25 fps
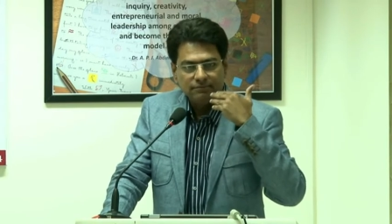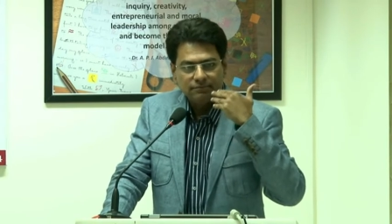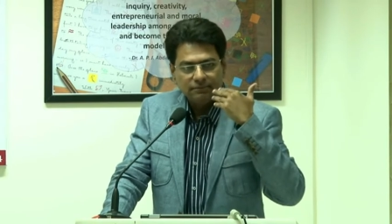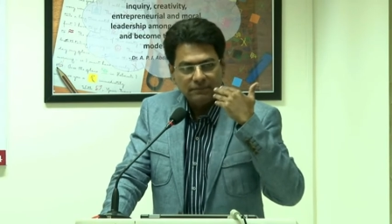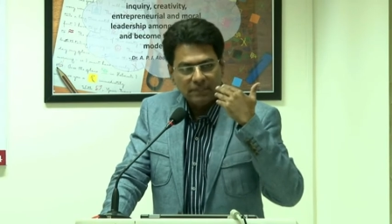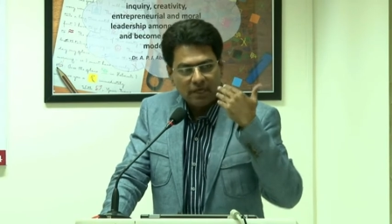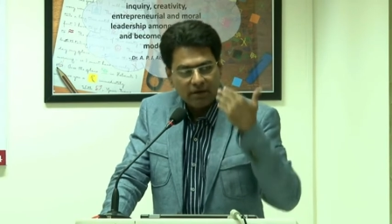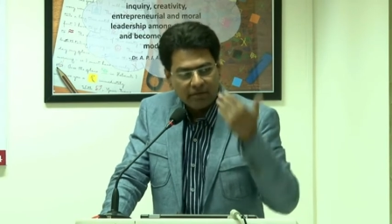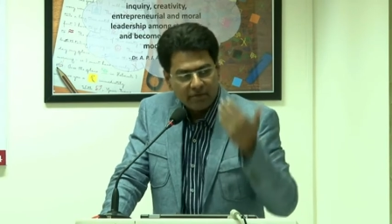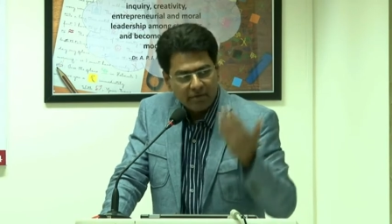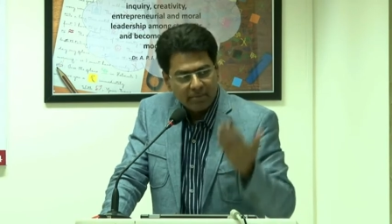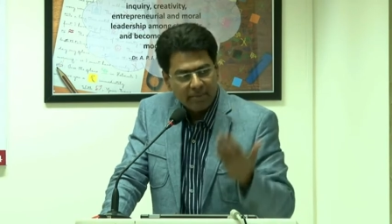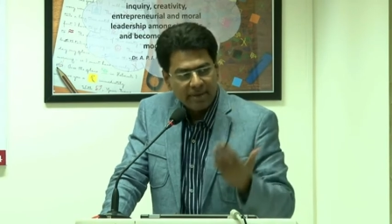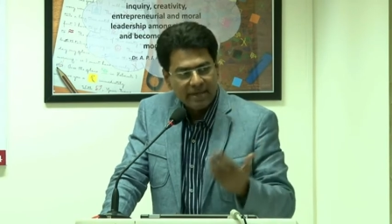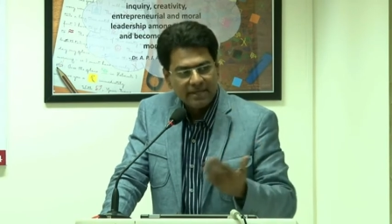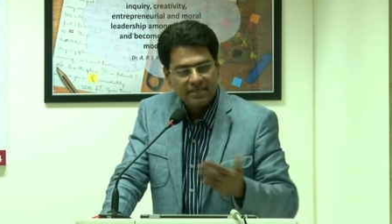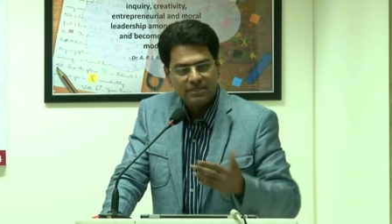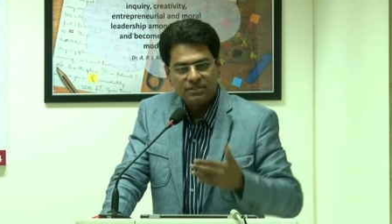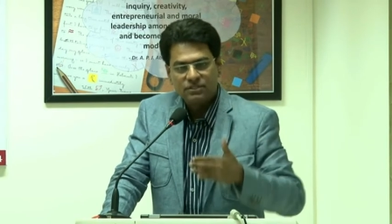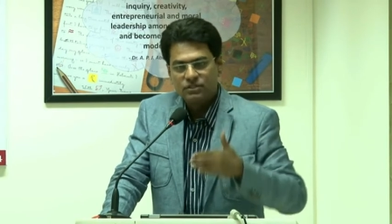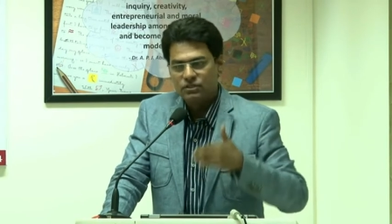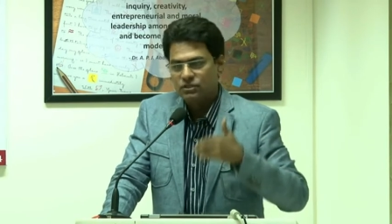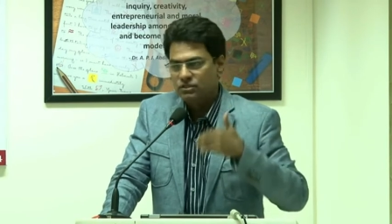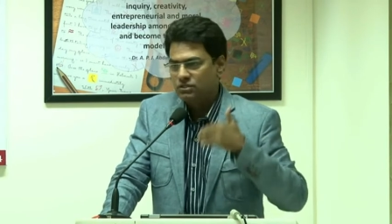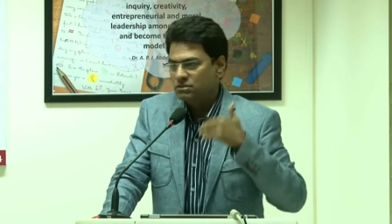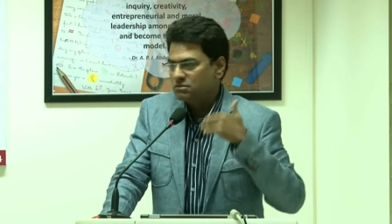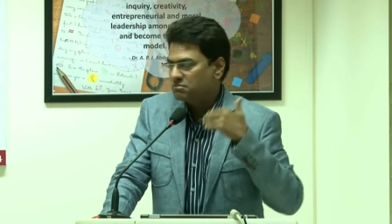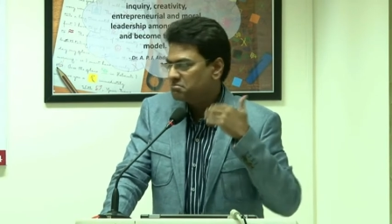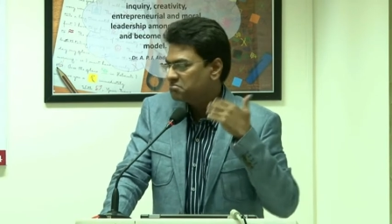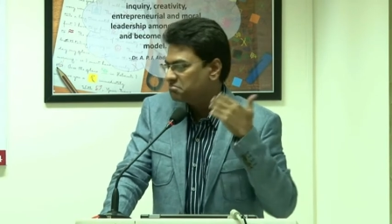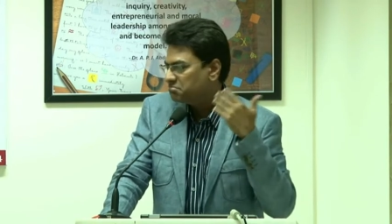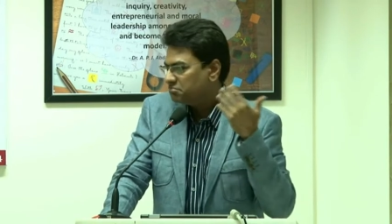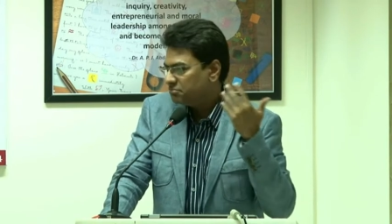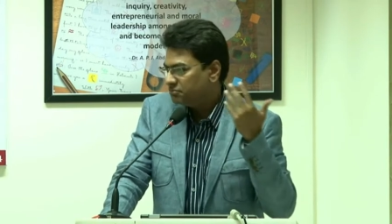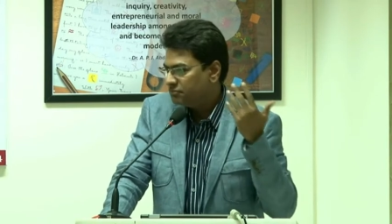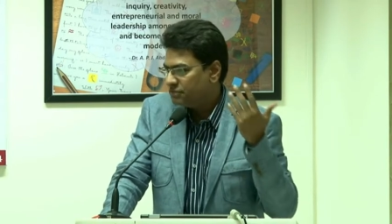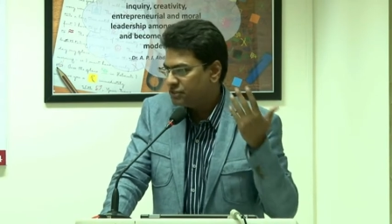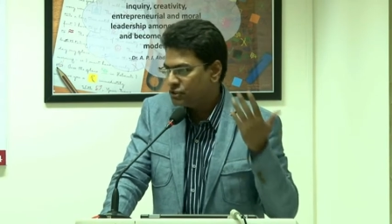governments,
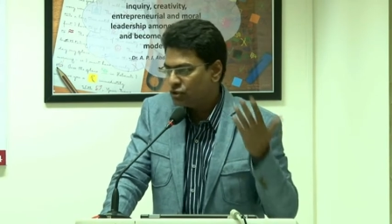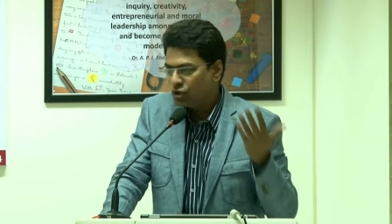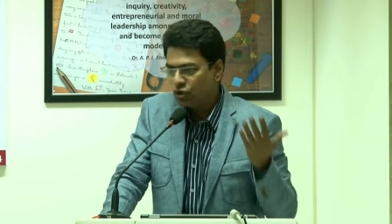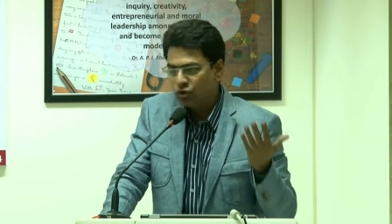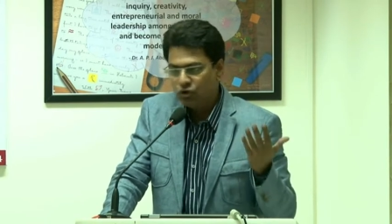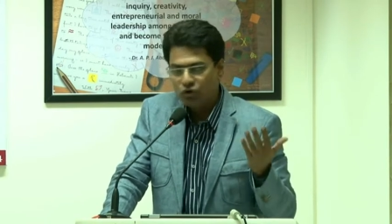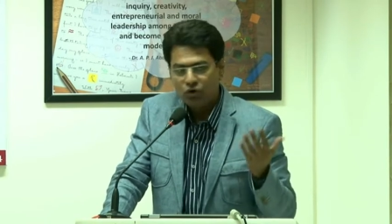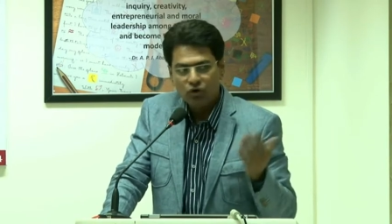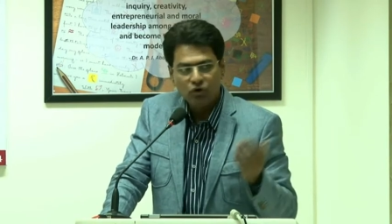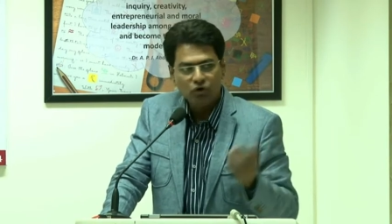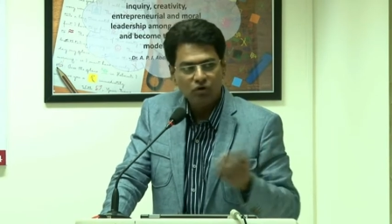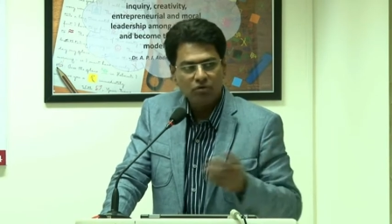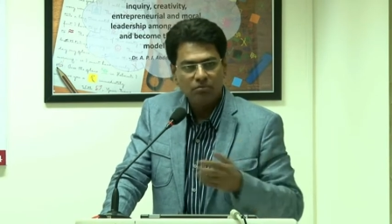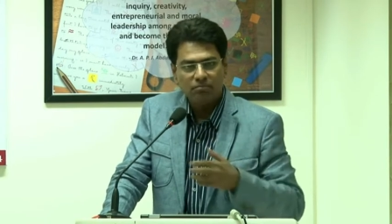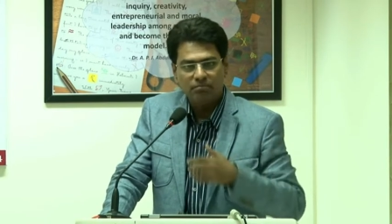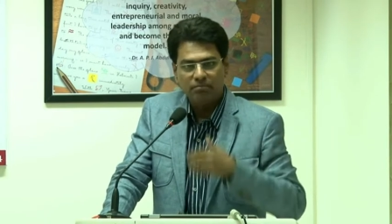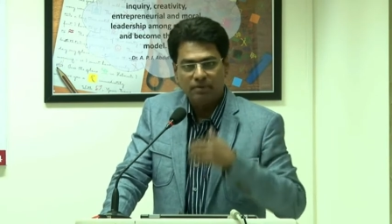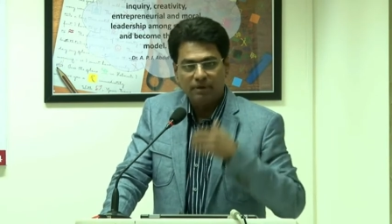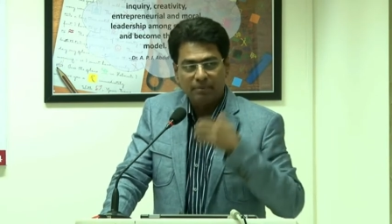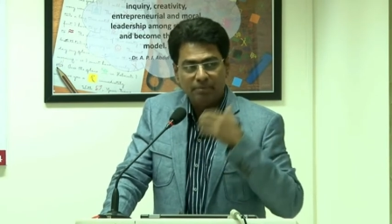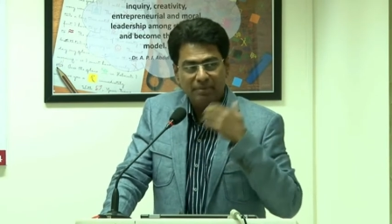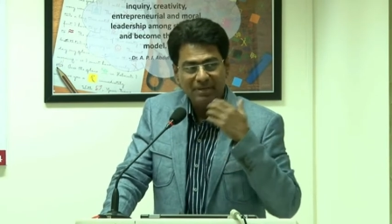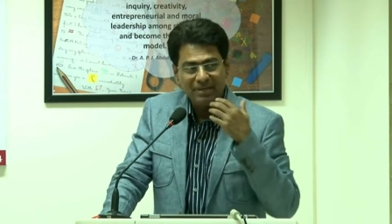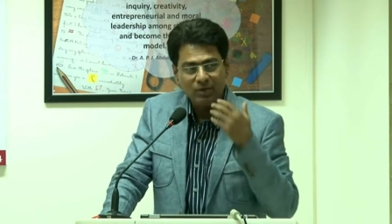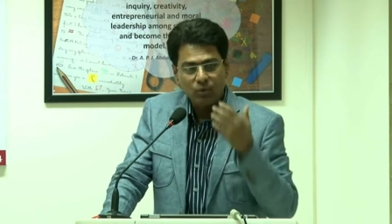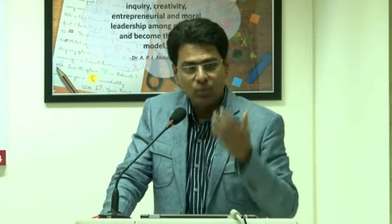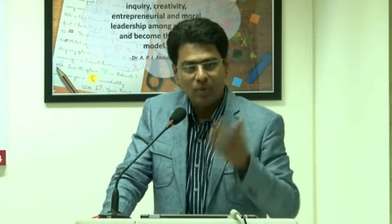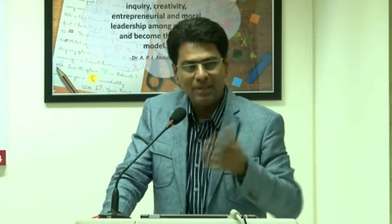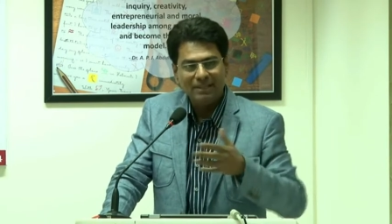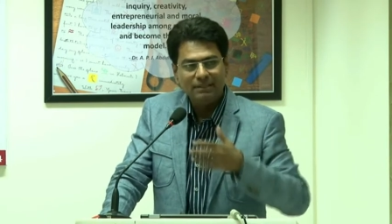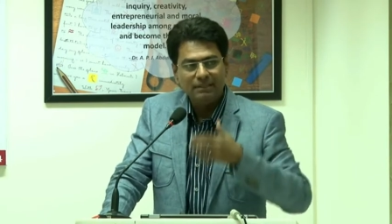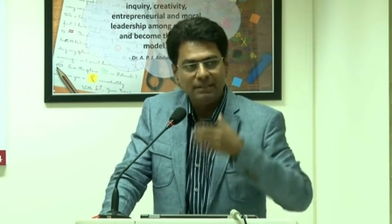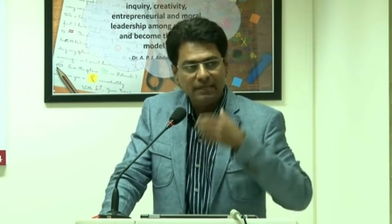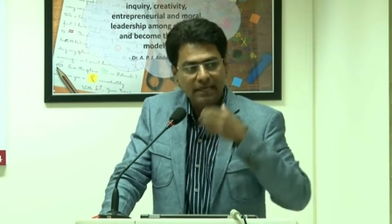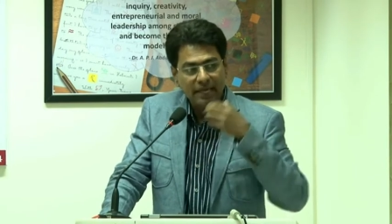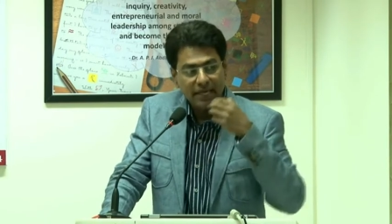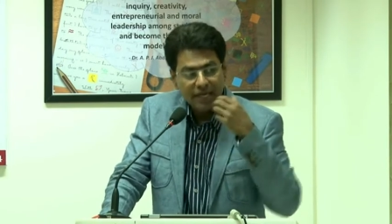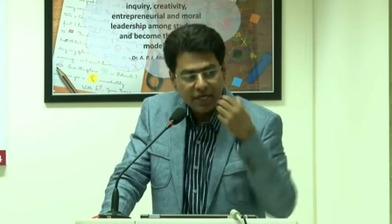we don't know, but big
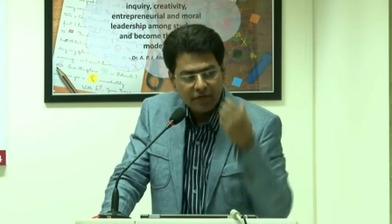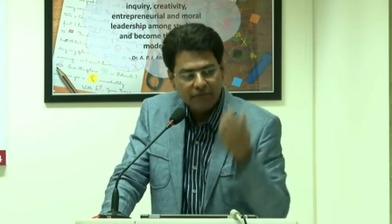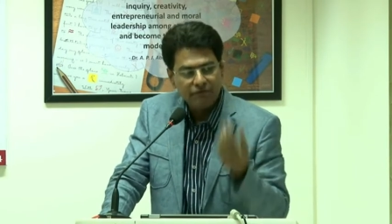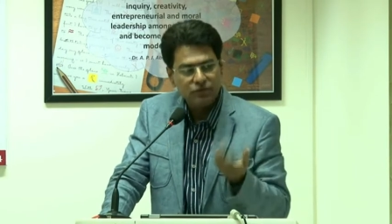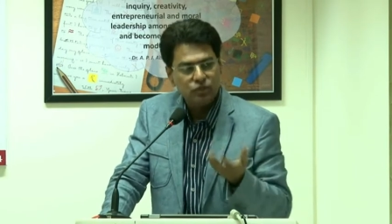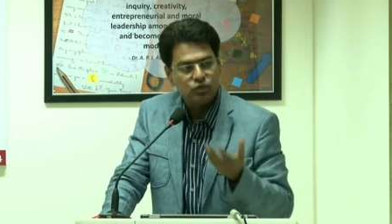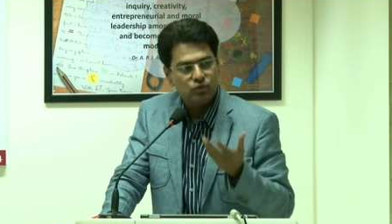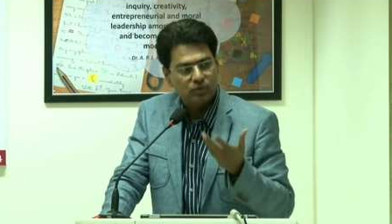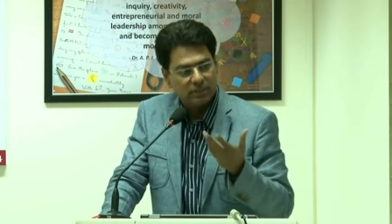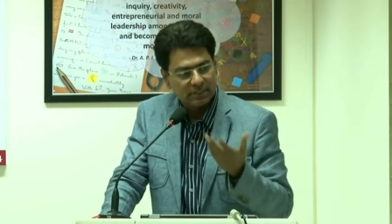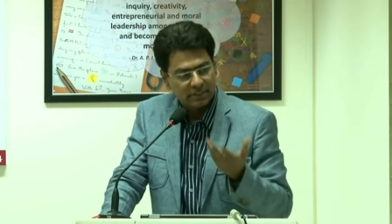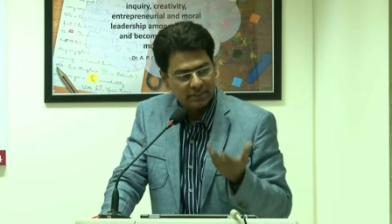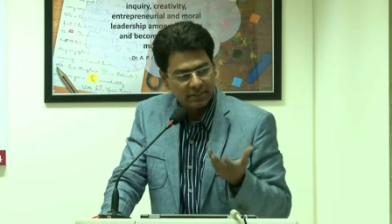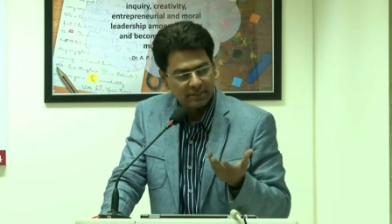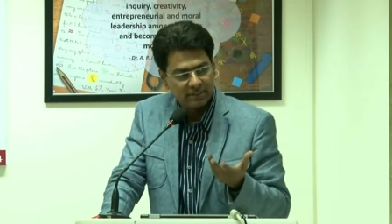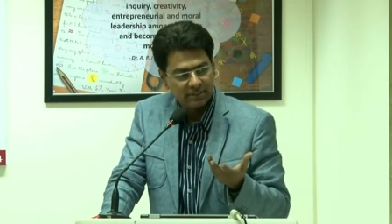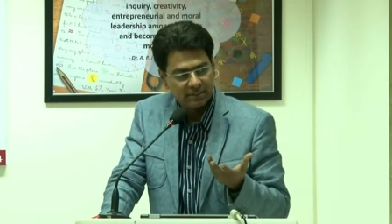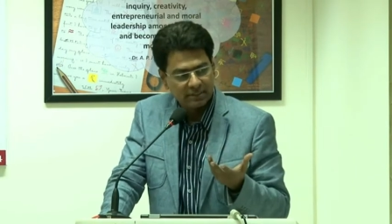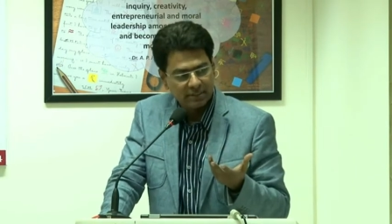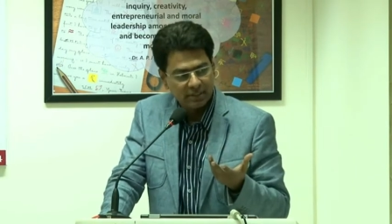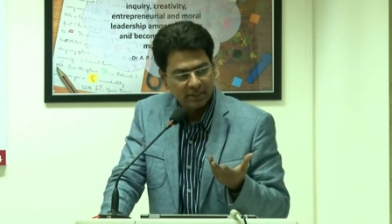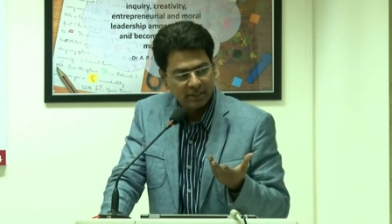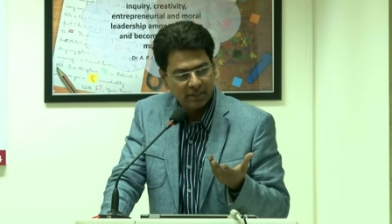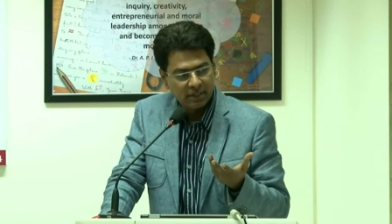wealthy individuals